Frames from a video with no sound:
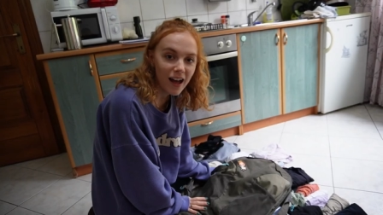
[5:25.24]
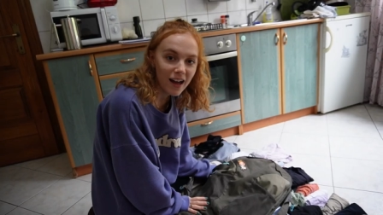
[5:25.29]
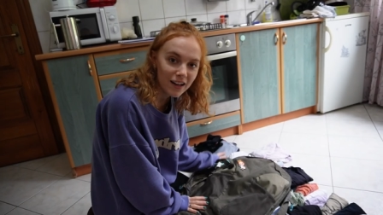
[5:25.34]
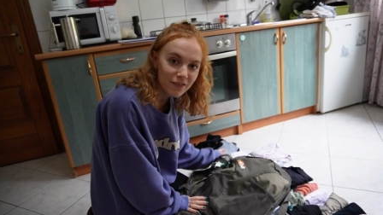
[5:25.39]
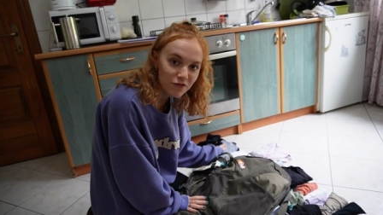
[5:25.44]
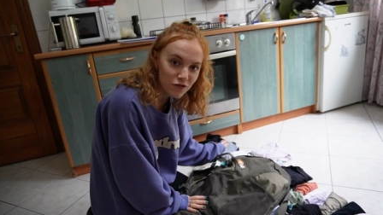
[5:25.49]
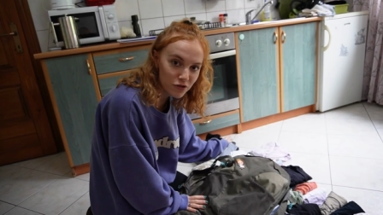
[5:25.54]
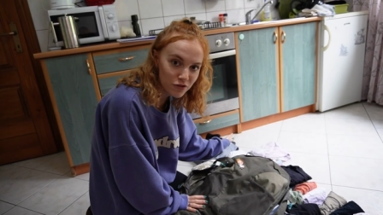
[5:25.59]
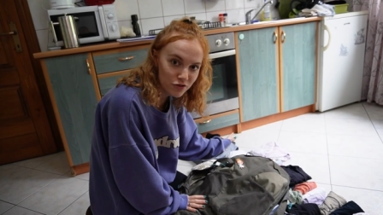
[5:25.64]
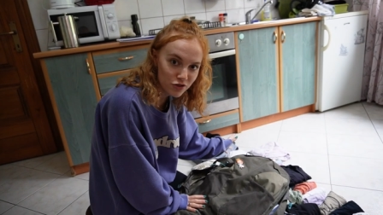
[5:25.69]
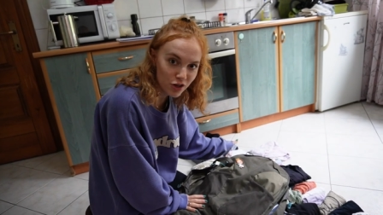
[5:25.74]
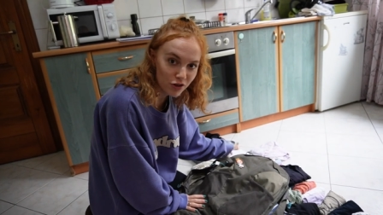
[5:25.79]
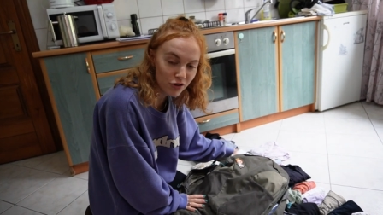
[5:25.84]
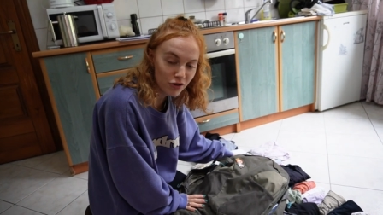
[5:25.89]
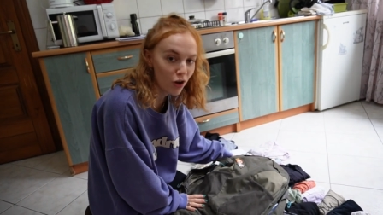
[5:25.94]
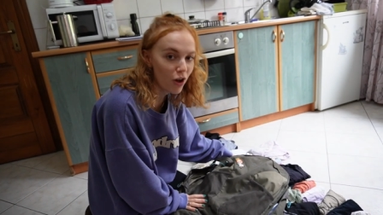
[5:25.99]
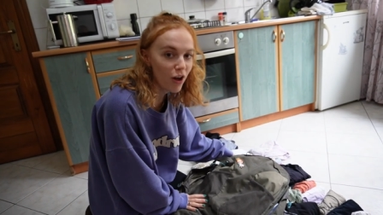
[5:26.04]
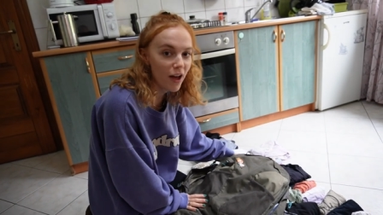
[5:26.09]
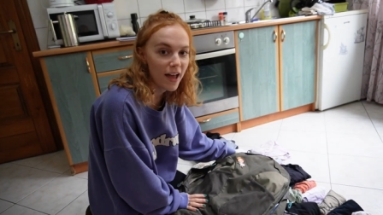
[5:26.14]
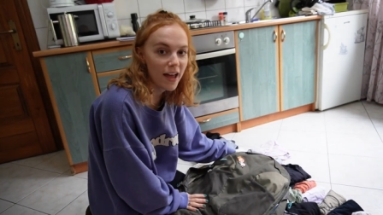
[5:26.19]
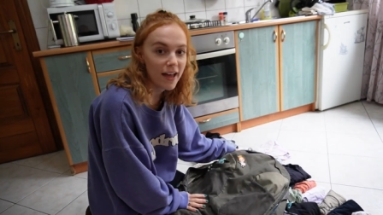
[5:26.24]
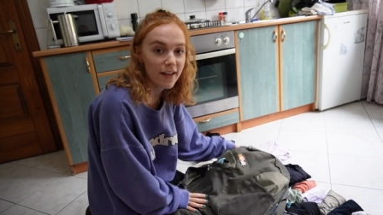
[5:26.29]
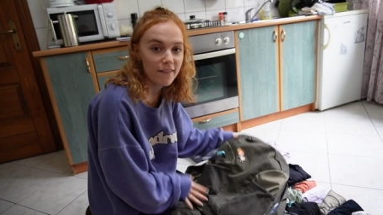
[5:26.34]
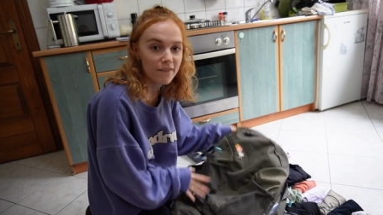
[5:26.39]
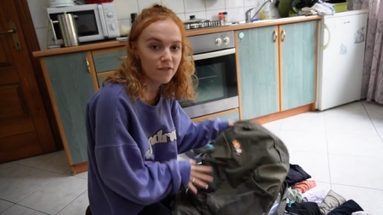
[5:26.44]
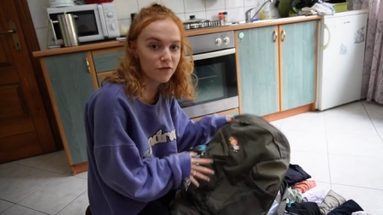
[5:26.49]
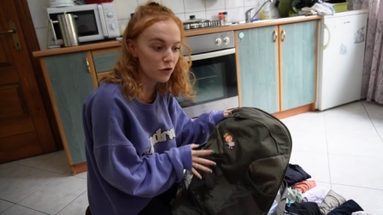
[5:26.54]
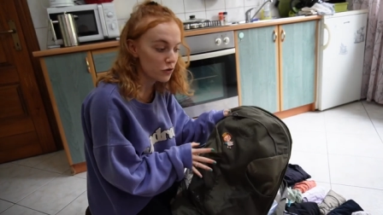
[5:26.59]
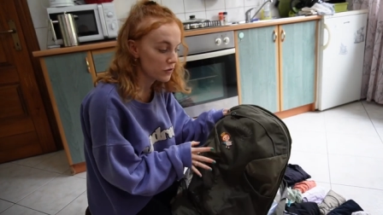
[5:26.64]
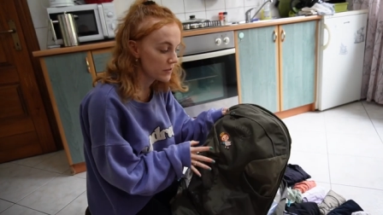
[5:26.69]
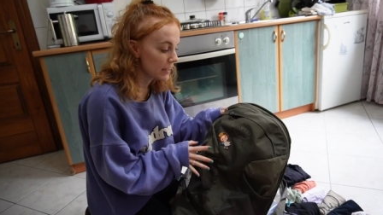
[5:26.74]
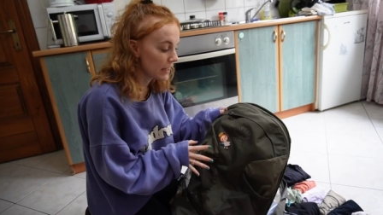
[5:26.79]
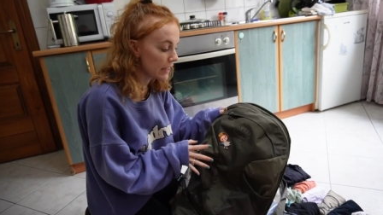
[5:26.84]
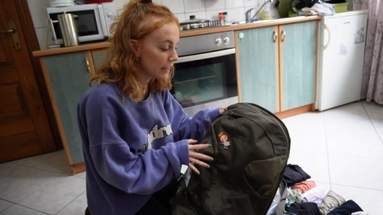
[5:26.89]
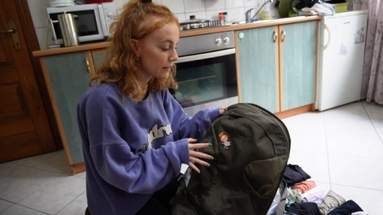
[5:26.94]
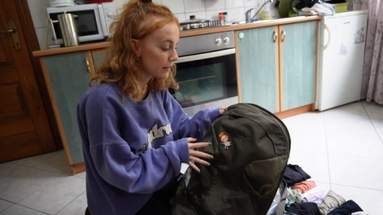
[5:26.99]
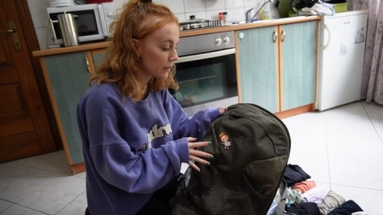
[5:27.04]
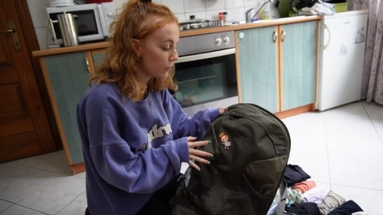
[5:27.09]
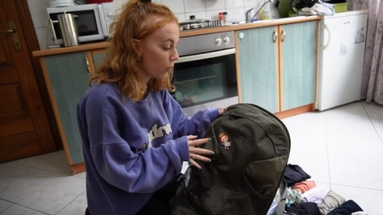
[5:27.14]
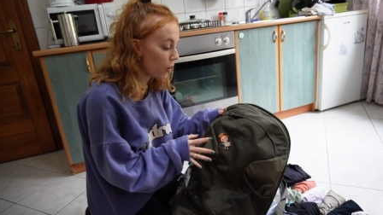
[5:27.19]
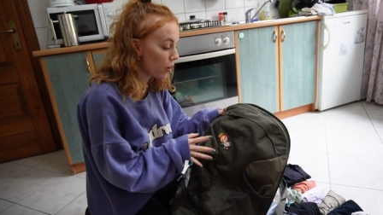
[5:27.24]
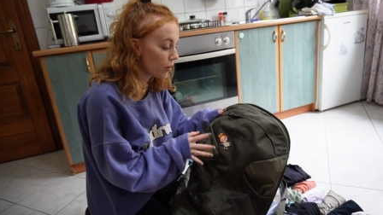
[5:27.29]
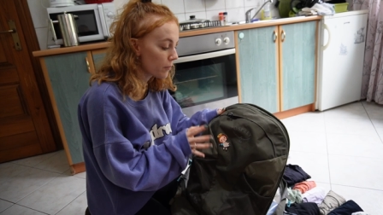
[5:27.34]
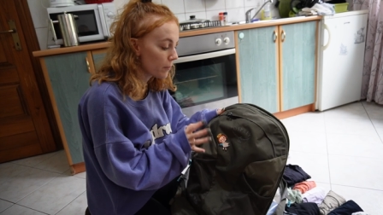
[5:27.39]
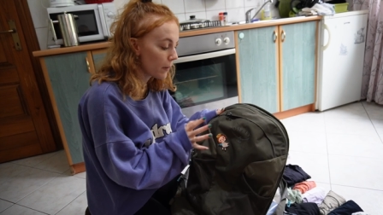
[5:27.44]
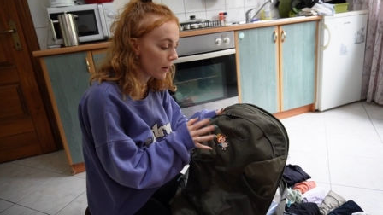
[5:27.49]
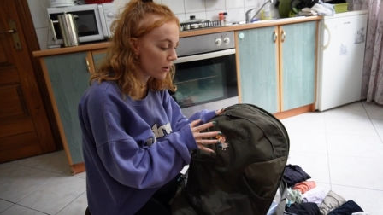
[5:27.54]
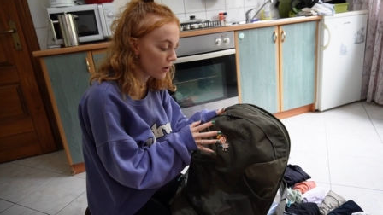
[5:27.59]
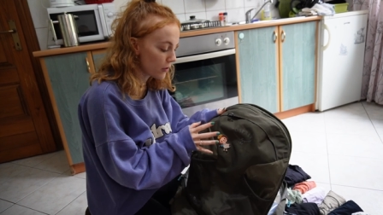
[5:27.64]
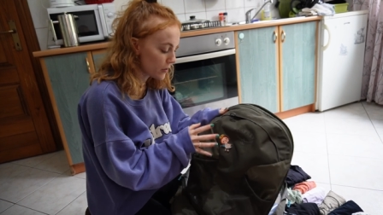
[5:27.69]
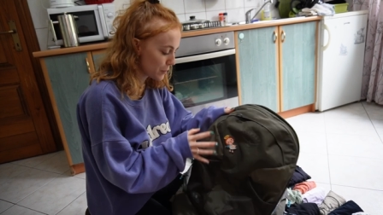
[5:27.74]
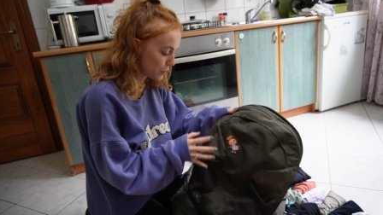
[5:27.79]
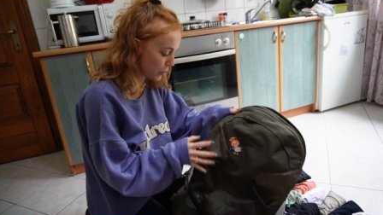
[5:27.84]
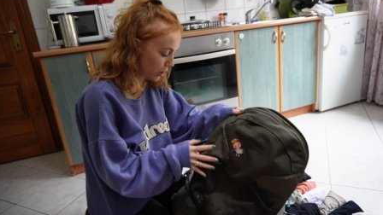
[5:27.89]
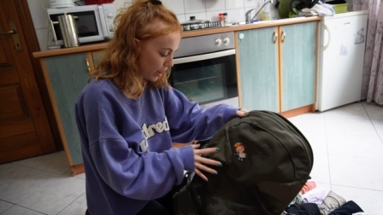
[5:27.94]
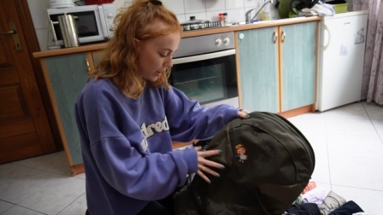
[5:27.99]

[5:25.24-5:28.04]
I've also got a 40 litre one by Osprey.